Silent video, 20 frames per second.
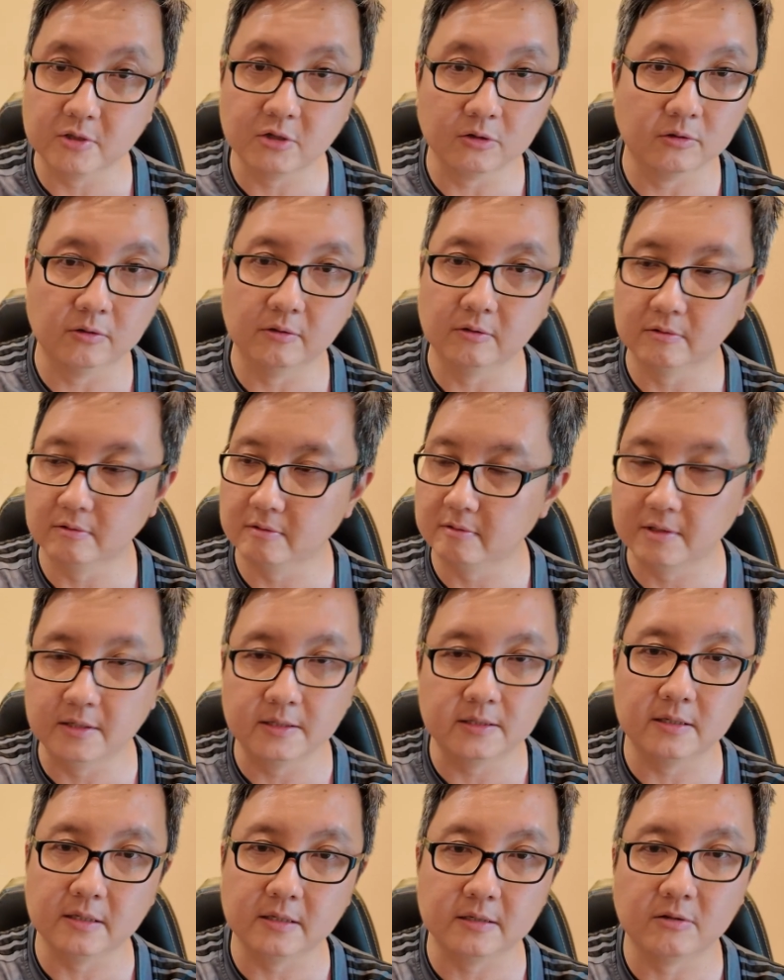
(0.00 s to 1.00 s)
So
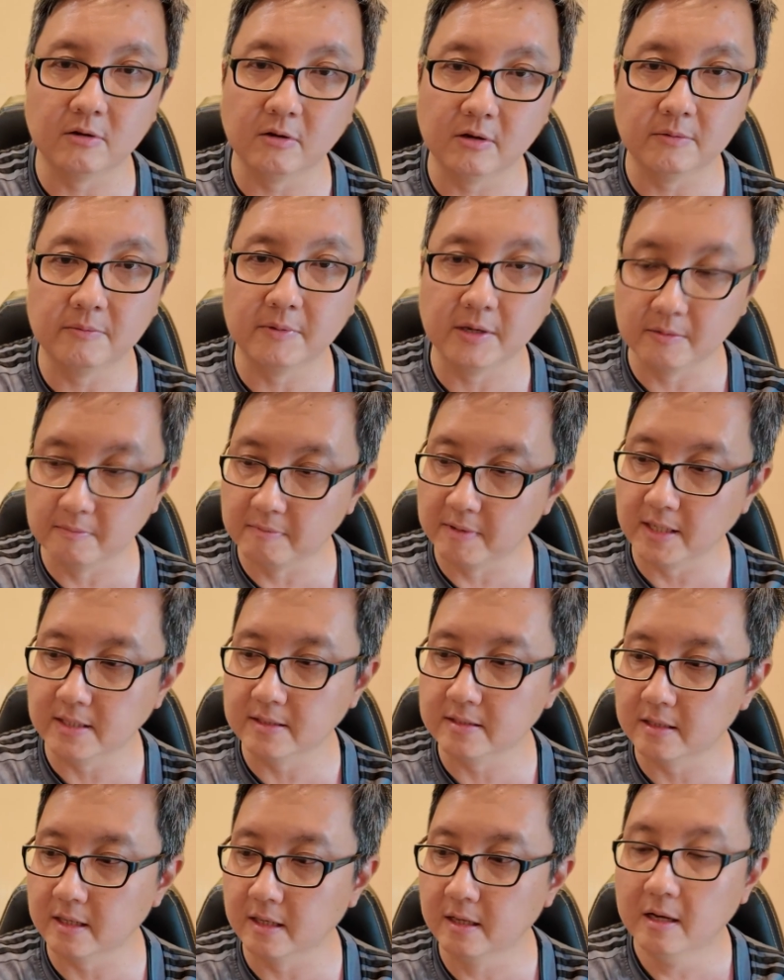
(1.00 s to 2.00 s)
this is gonna be
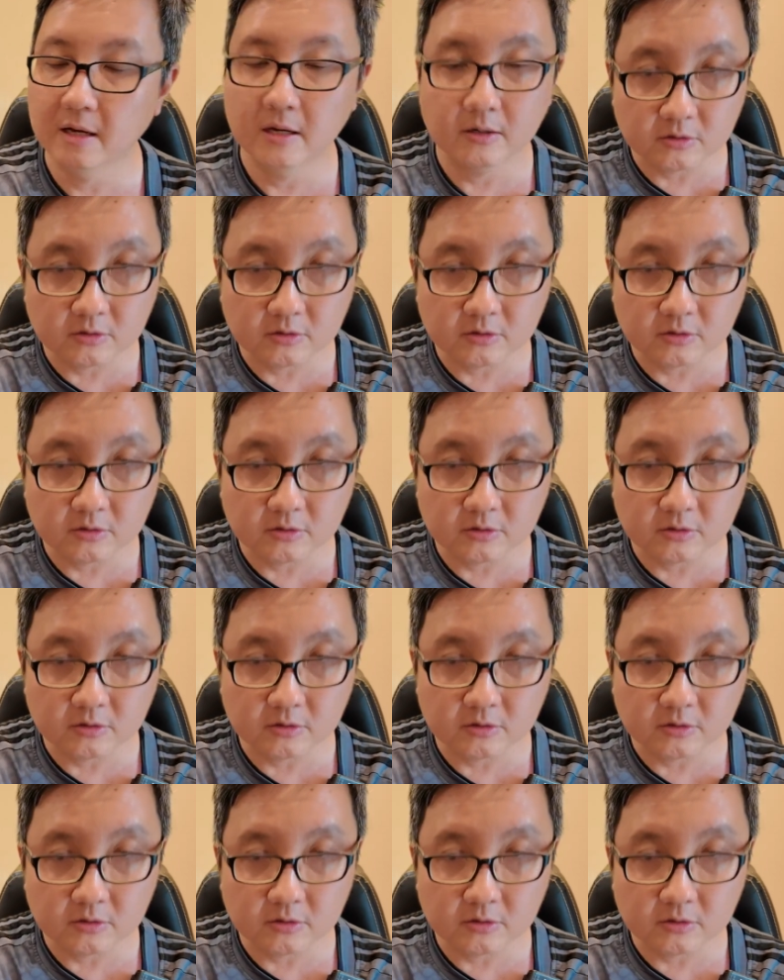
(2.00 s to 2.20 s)
amazing.